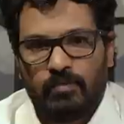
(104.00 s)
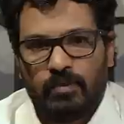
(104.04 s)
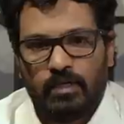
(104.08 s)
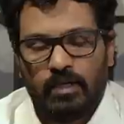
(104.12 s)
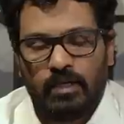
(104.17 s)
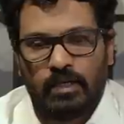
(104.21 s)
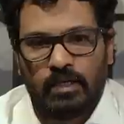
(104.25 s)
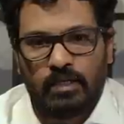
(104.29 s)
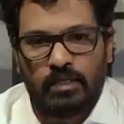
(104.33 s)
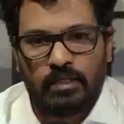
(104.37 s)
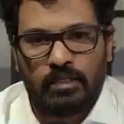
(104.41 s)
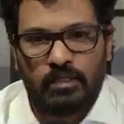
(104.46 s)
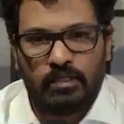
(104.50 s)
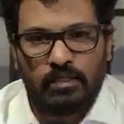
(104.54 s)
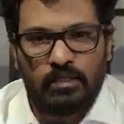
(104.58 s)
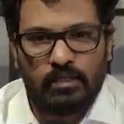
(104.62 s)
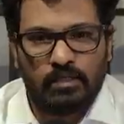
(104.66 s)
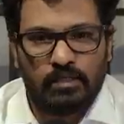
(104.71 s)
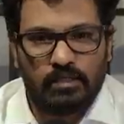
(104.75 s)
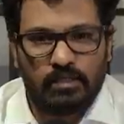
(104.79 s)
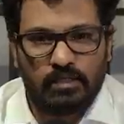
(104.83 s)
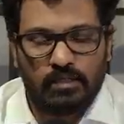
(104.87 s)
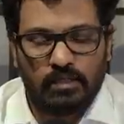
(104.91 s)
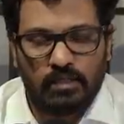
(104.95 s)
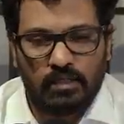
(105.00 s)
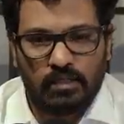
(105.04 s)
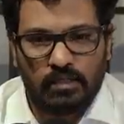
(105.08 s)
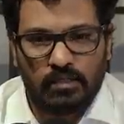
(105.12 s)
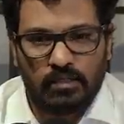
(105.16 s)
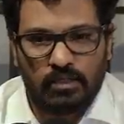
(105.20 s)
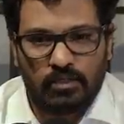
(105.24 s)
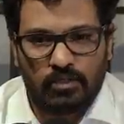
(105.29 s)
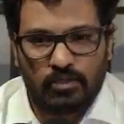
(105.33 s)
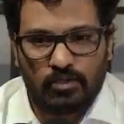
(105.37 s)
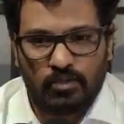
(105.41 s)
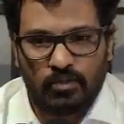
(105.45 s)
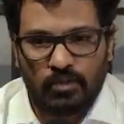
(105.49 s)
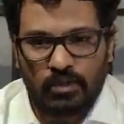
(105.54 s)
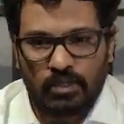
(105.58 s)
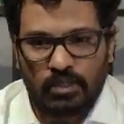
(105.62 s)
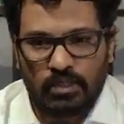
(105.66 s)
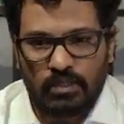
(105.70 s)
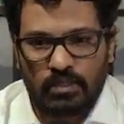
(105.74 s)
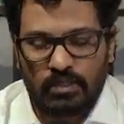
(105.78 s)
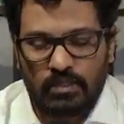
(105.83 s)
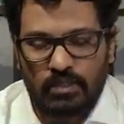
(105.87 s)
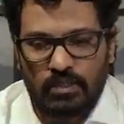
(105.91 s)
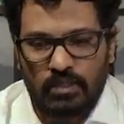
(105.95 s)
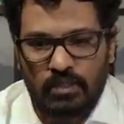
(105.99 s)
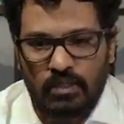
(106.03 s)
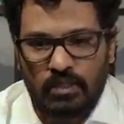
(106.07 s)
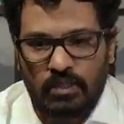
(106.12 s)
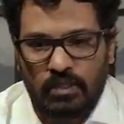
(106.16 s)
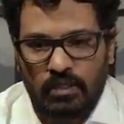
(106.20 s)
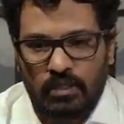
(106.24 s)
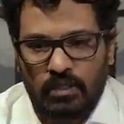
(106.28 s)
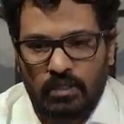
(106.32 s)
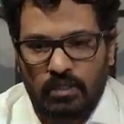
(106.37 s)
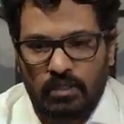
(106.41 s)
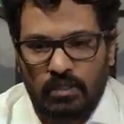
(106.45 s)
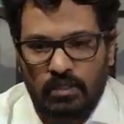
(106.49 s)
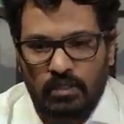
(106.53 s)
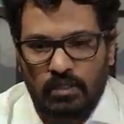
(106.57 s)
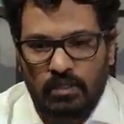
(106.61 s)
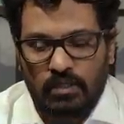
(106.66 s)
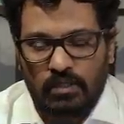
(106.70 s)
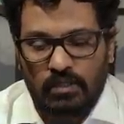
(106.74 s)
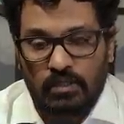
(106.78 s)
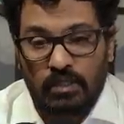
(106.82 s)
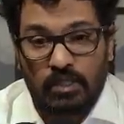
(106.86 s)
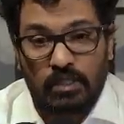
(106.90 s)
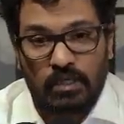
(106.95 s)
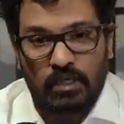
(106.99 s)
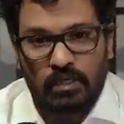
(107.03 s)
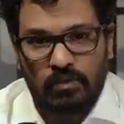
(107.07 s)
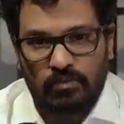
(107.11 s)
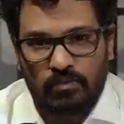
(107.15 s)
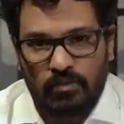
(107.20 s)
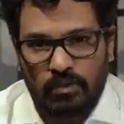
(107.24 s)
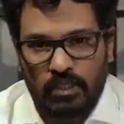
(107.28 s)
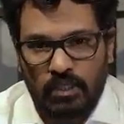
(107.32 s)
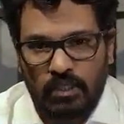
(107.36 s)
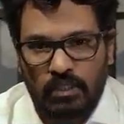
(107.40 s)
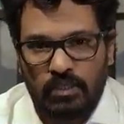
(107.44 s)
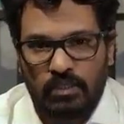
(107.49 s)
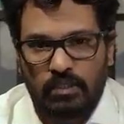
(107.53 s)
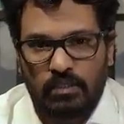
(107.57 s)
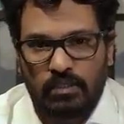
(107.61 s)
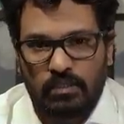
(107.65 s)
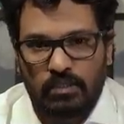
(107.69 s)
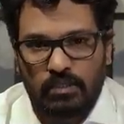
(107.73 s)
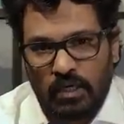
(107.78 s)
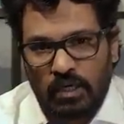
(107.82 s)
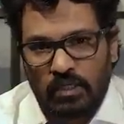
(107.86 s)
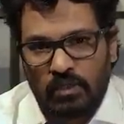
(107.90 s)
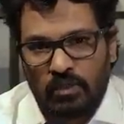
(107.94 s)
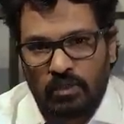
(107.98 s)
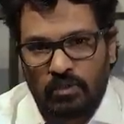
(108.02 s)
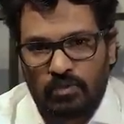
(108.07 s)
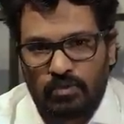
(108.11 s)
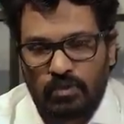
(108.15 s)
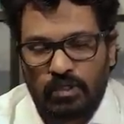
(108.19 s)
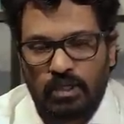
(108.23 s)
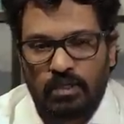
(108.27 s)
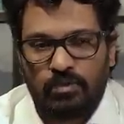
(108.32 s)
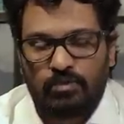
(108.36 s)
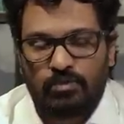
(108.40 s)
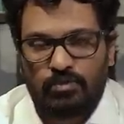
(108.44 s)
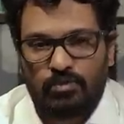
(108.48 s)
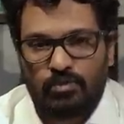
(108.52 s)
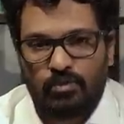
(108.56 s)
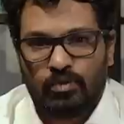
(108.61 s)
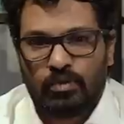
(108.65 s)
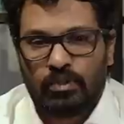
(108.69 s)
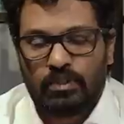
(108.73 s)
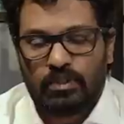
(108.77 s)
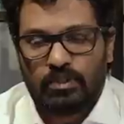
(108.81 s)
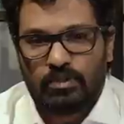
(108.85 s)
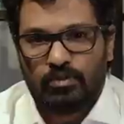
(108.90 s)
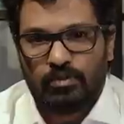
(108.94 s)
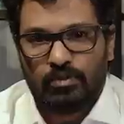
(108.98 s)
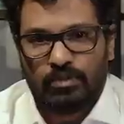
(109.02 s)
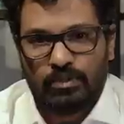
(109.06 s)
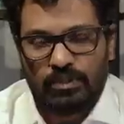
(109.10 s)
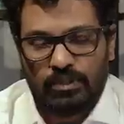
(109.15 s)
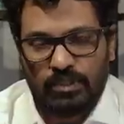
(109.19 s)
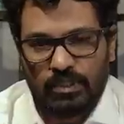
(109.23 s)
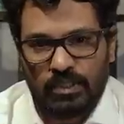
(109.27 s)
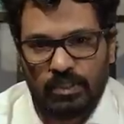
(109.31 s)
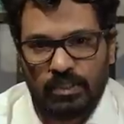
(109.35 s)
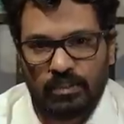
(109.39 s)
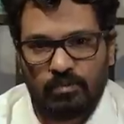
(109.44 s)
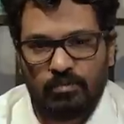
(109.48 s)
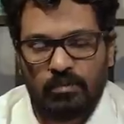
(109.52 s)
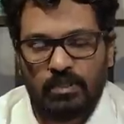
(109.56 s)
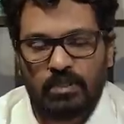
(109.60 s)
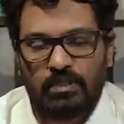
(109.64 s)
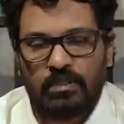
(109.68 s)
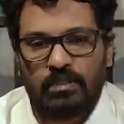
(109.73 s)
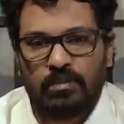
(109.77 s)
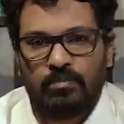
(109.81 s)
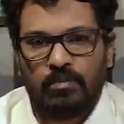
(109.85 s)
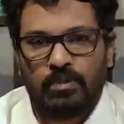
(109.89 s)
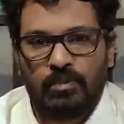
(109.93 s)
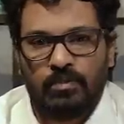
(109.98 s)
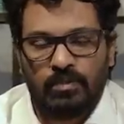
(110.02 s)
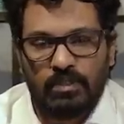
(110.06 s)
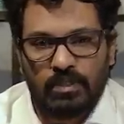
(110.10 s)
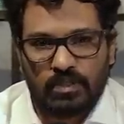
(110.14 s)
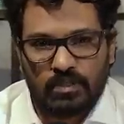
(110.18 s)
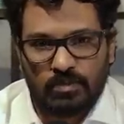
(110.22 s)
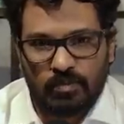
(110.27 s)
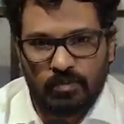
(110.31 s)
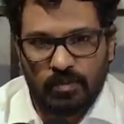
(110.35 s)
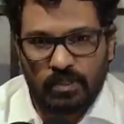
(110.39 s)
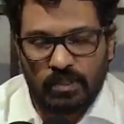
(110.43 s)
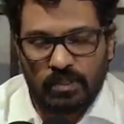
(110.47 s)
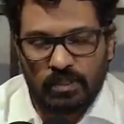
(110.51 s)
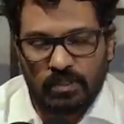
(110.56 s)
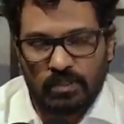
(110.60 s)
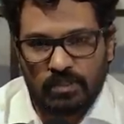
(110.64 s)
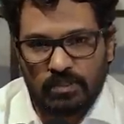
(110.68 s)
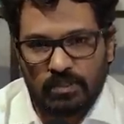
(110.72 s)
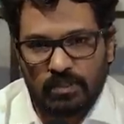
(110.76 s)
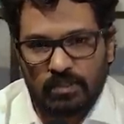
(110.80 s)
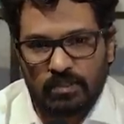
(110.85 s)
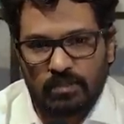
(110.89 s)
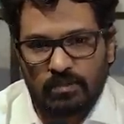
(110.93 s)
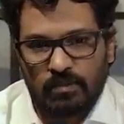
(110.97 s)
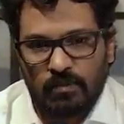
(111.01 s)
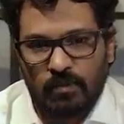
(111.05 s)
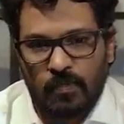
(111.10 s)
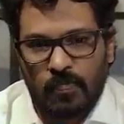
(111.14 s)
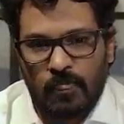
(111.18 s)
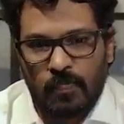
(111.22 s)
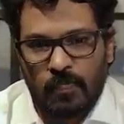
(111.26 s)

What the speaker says: and the stories that I have heard. I also have stories to share based on my own experiences.